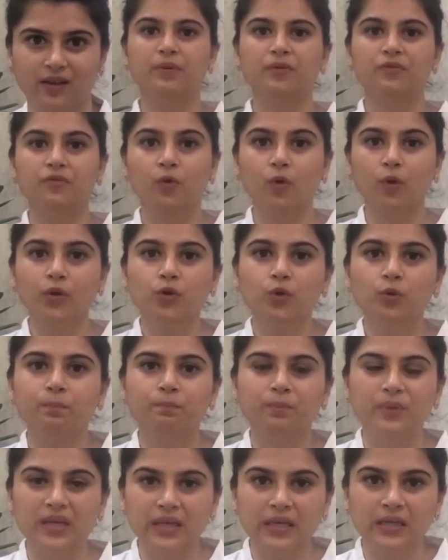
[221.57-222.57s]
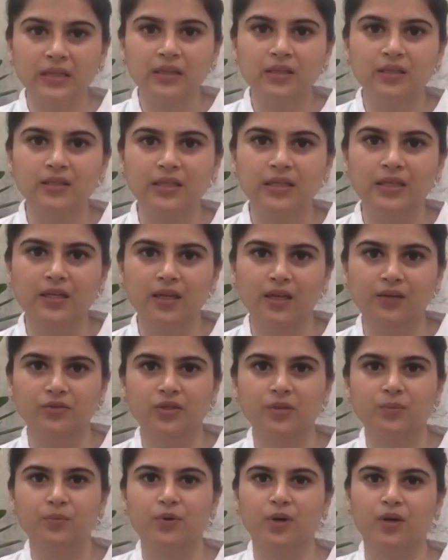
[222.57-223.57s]
Before you begin the
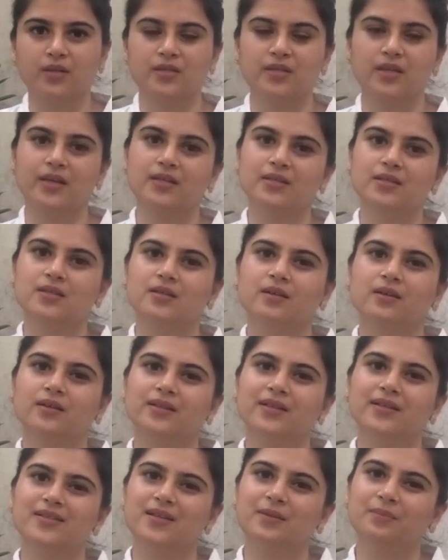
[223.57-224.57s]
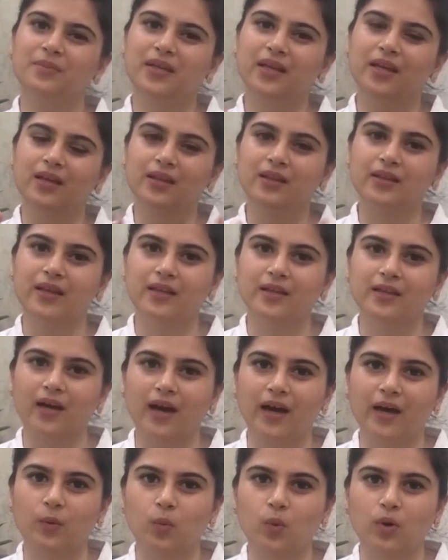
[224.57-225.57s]
decluttering process, there's something that
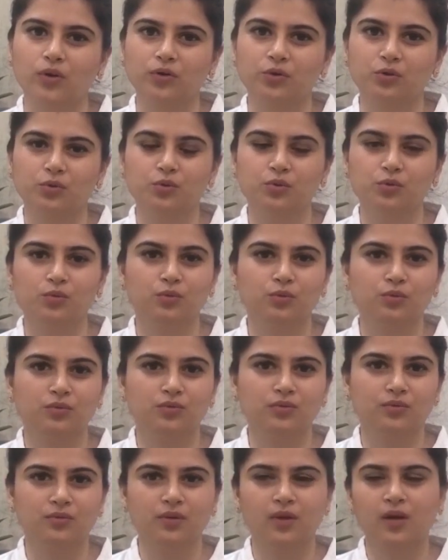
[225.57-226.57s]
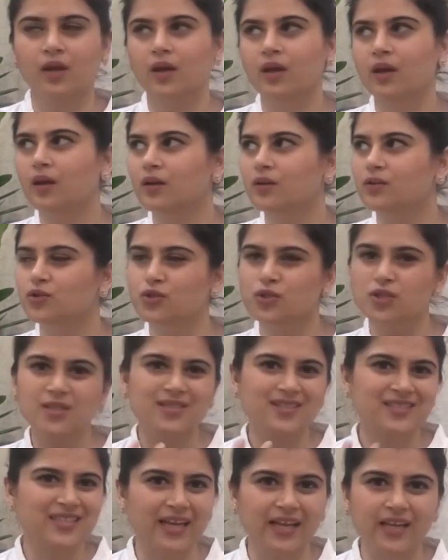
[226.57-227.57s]
I want to
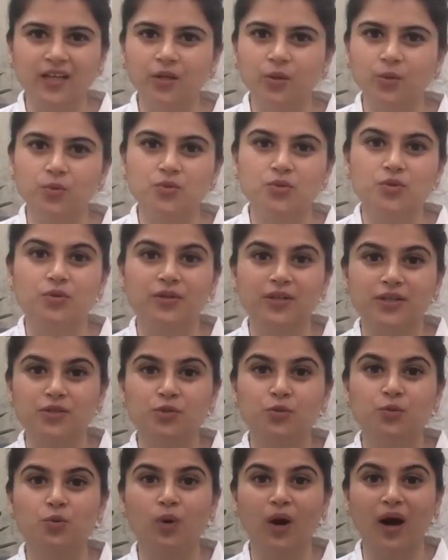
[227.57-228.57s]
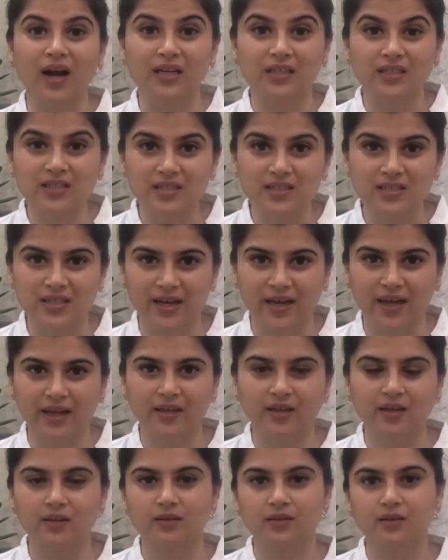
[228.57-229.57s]
just tell you so that you
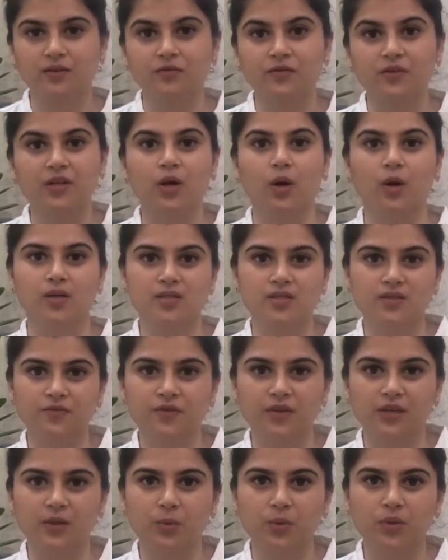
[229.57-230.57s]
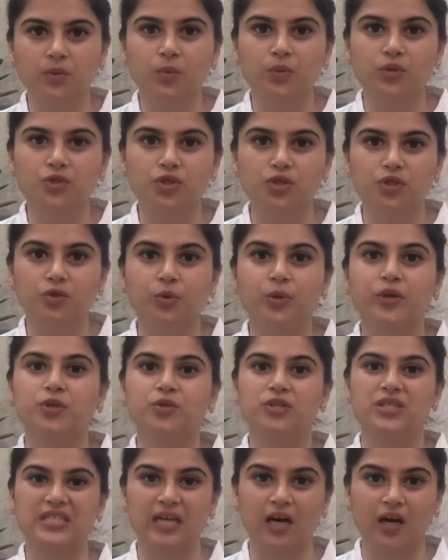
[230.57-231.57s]
understand the philosophy with which you're going
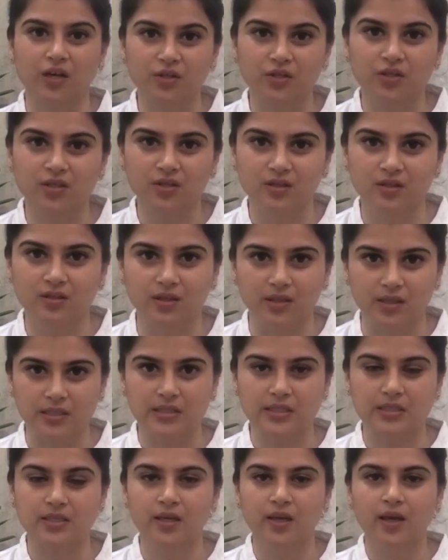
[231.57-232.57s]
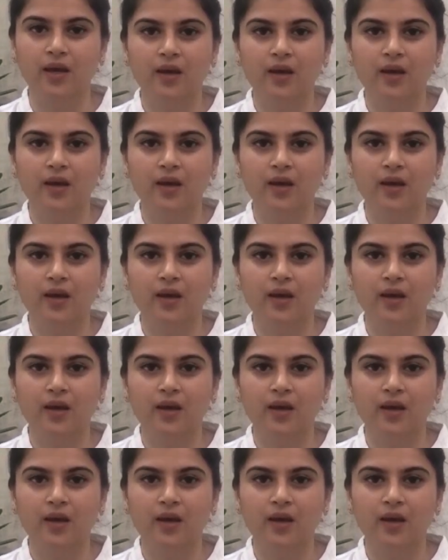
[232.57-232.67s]
to start this.